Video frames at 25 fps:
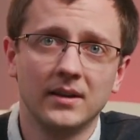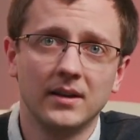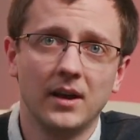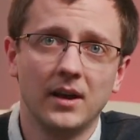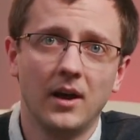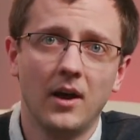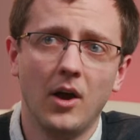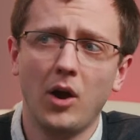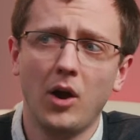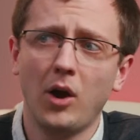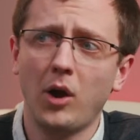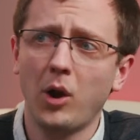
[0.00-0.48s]

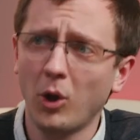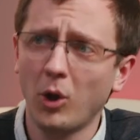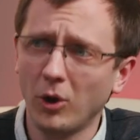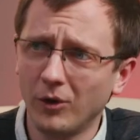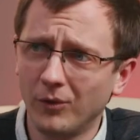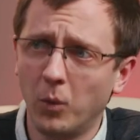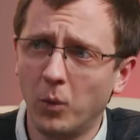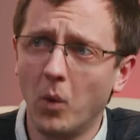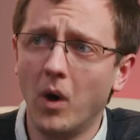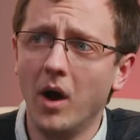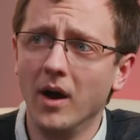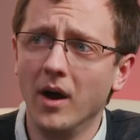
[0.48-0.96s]
a lot of
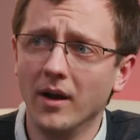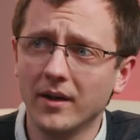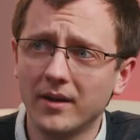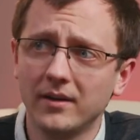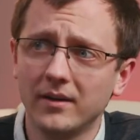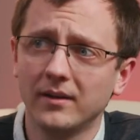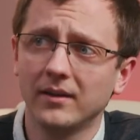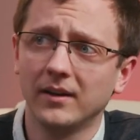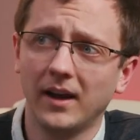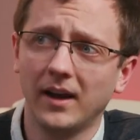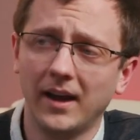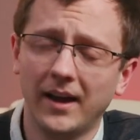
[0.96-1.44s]
work,
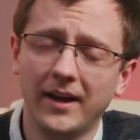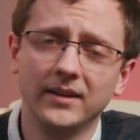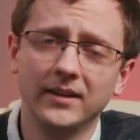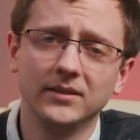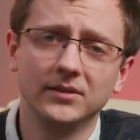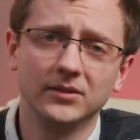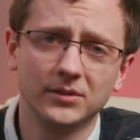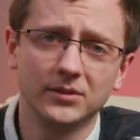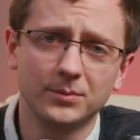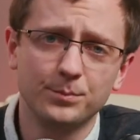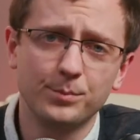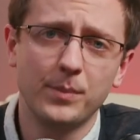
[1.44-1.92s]

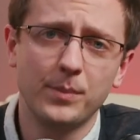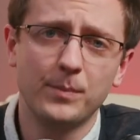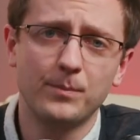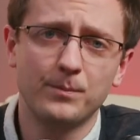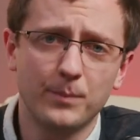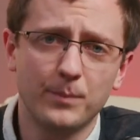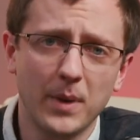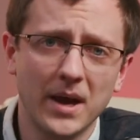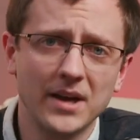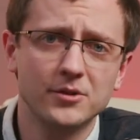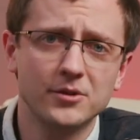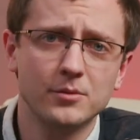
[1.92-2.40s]
and
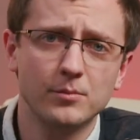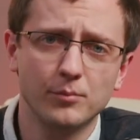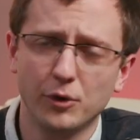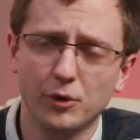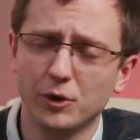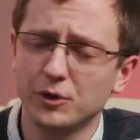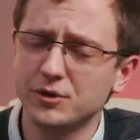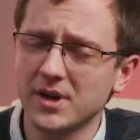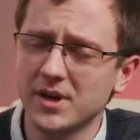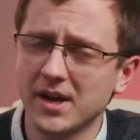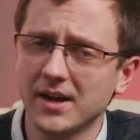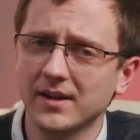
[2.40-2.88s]
passion
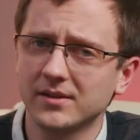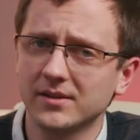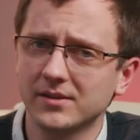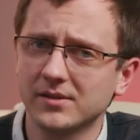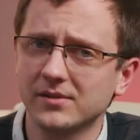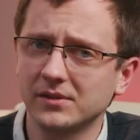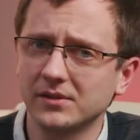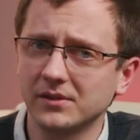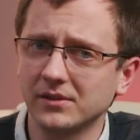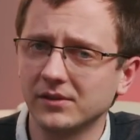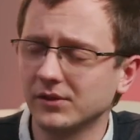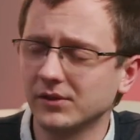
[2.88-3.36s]

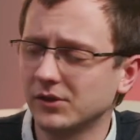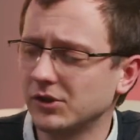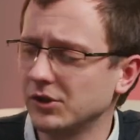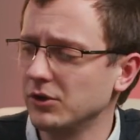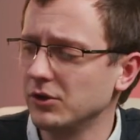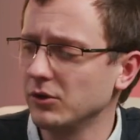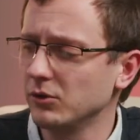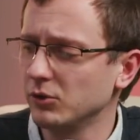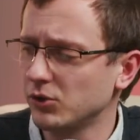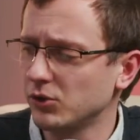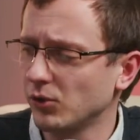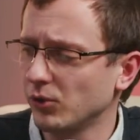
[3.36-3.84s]
projects to
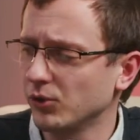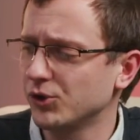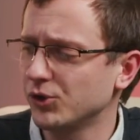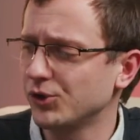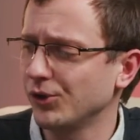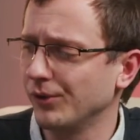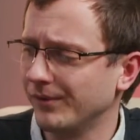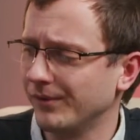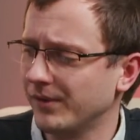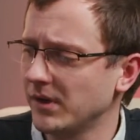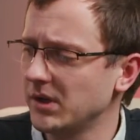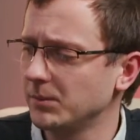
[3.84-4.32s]
do sort of
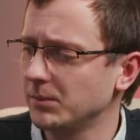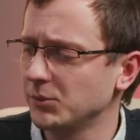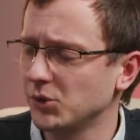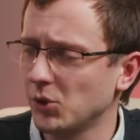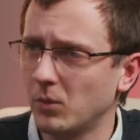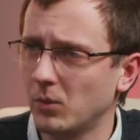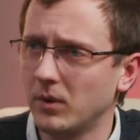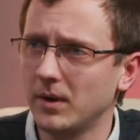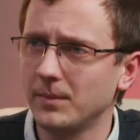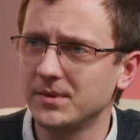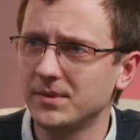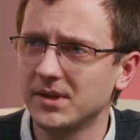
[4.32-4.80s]
short films or
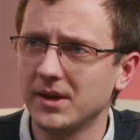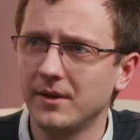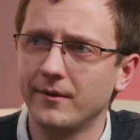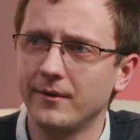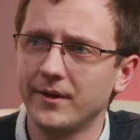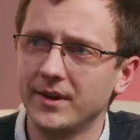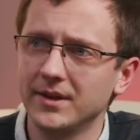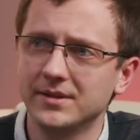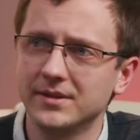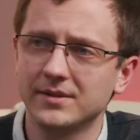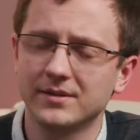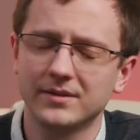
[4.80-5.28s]
web
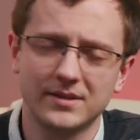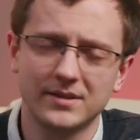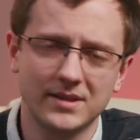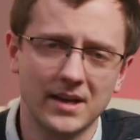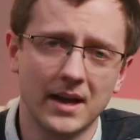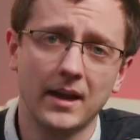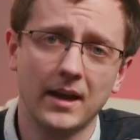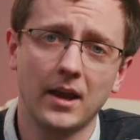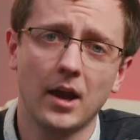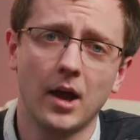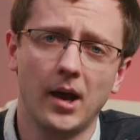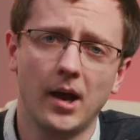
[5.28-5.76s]
series
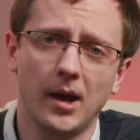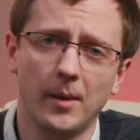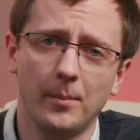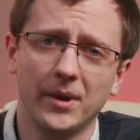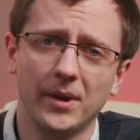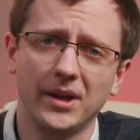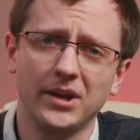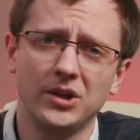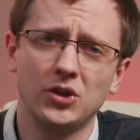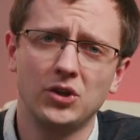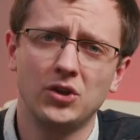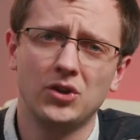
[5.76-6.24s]
take up a
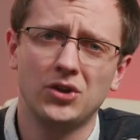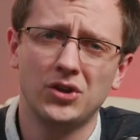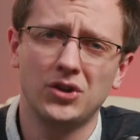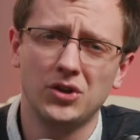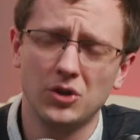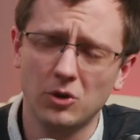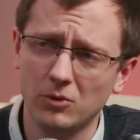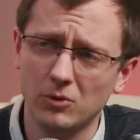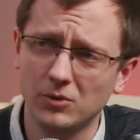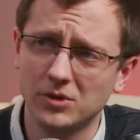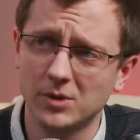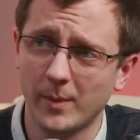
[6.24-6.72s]

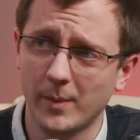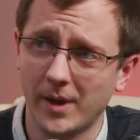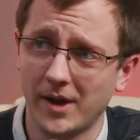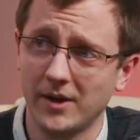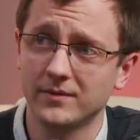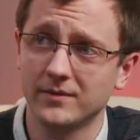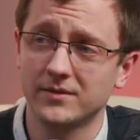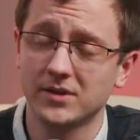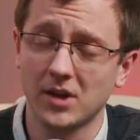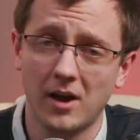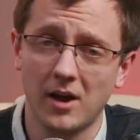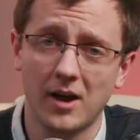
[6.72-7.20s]
huge amount of
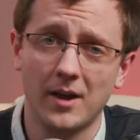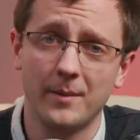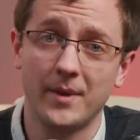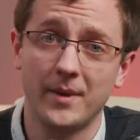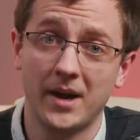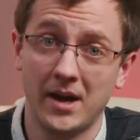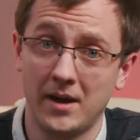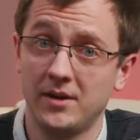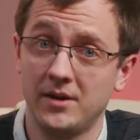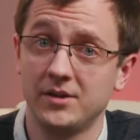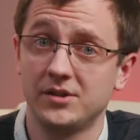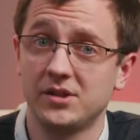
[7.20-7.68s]
time and
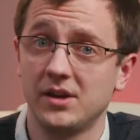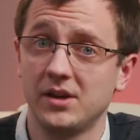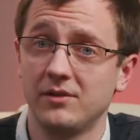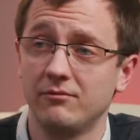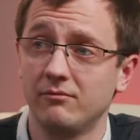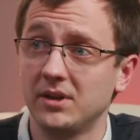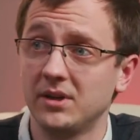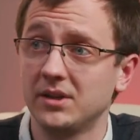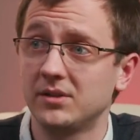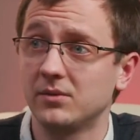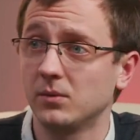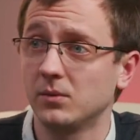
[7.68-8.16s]
energy and
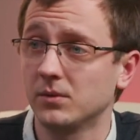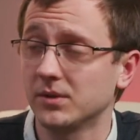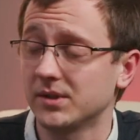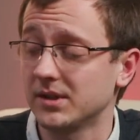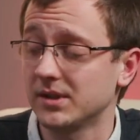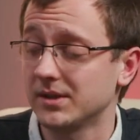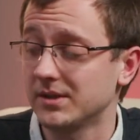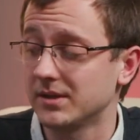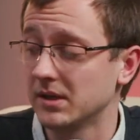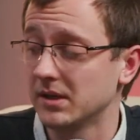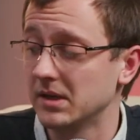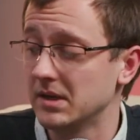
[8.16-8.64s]
resources